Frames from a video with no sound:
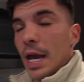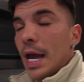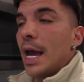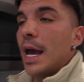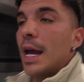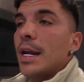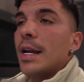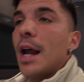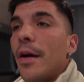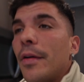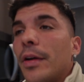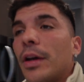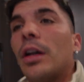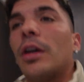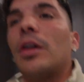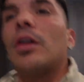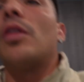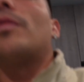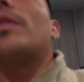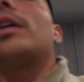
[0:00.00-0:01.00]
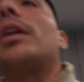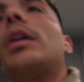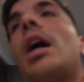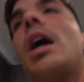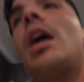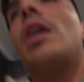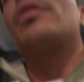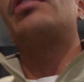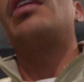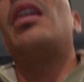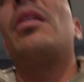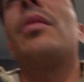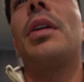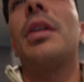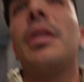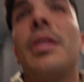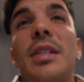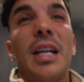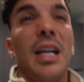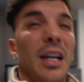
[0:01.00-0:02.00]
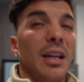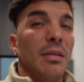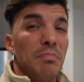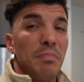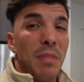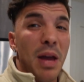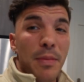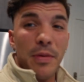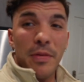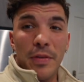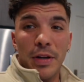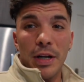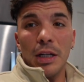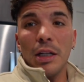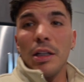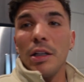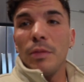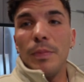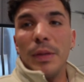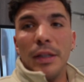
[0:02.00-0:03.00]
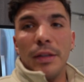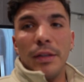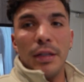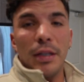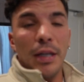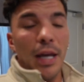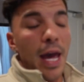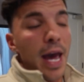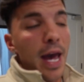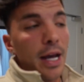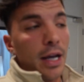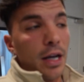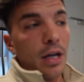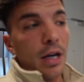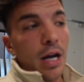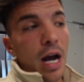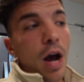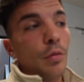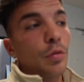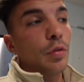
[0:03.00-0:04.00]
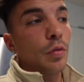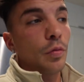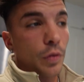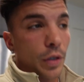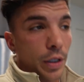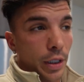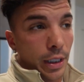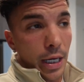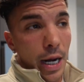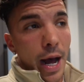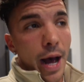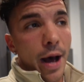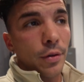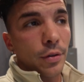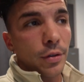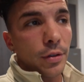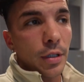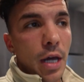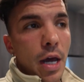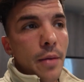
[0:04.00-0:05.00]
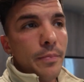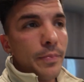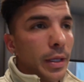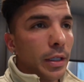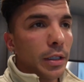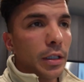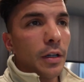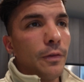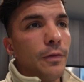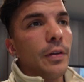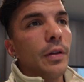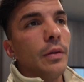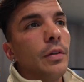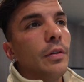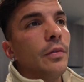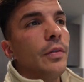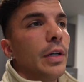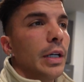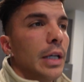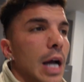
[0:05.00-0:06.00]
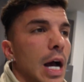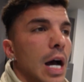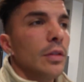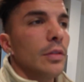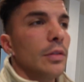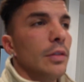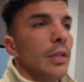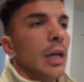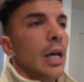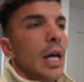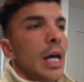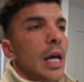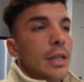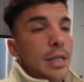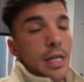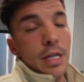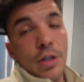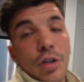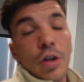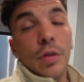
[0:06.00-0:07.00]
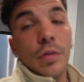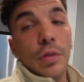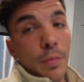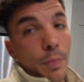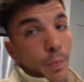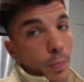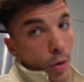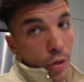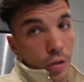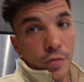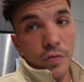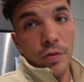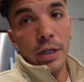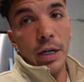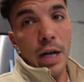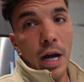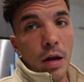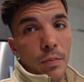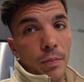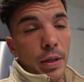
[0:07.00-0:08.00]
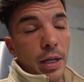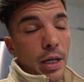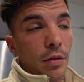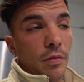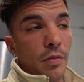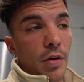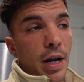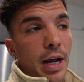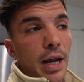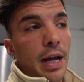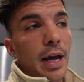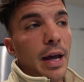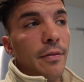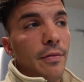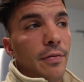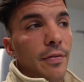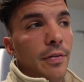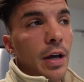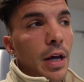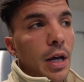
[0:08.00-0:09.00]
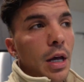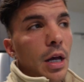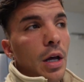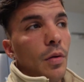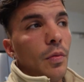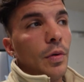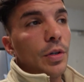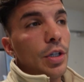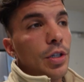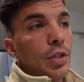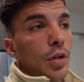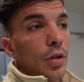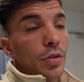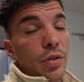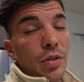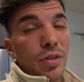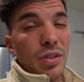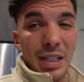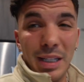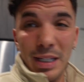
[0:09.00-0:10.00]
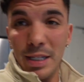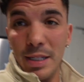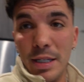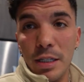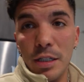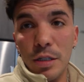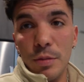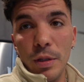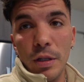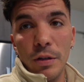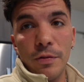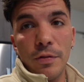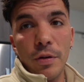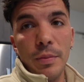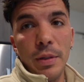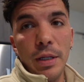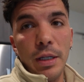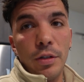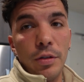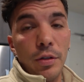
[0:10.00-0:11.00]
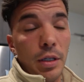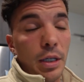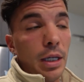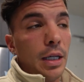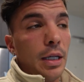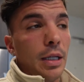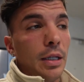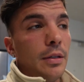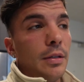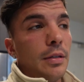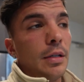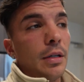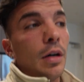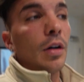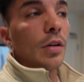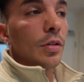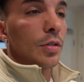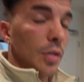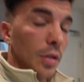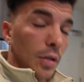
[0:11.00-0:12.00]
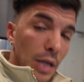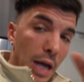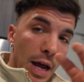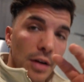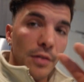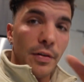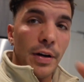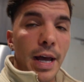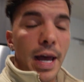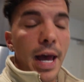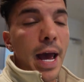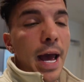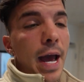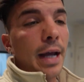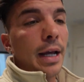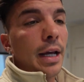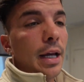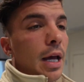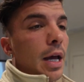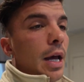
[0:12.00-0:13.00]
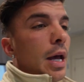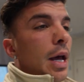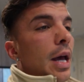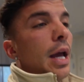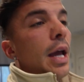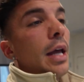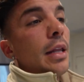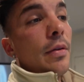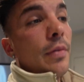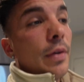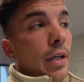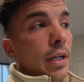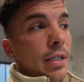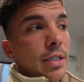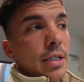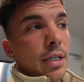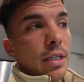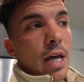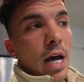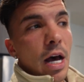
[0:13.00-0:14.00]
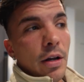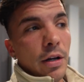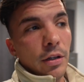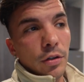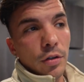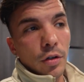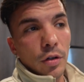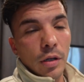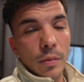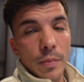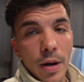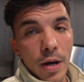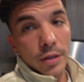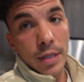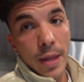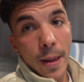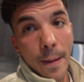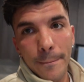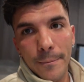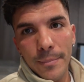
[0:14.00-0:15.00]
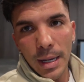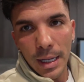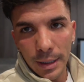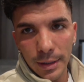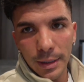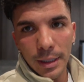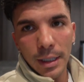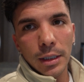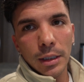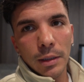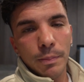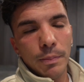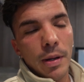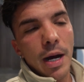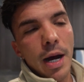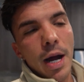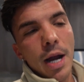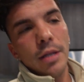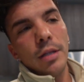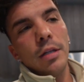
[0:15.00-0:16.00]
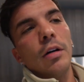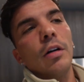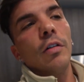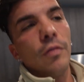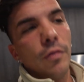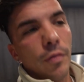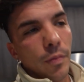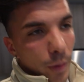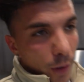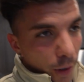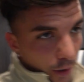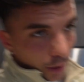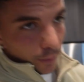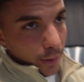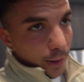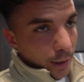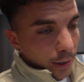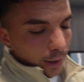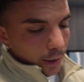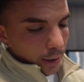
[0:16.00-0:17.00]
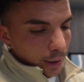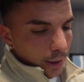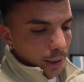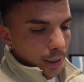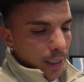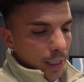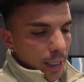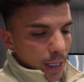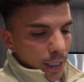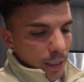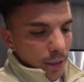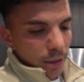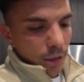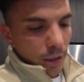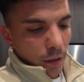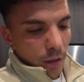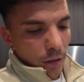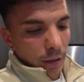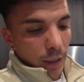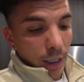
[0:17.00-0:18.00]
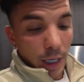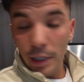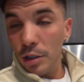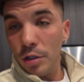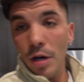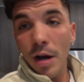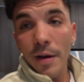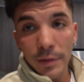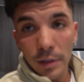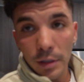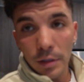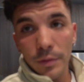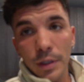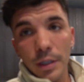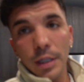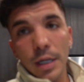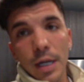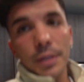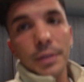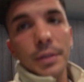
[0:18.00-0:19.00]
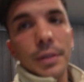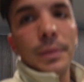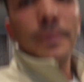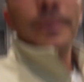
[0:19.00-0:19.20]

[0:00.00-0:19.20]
And now we're gonna go work out. Then I'm gonna say maybe even a little bit heck how to work out. I'm not gonna film the workout. Then show you the post-workout meal what I have, which is also the easiest meal for me to eat, also kind of a hack. And then we're gonna sit down and talk about the mental part of bodybuilding. So catch you after the workout.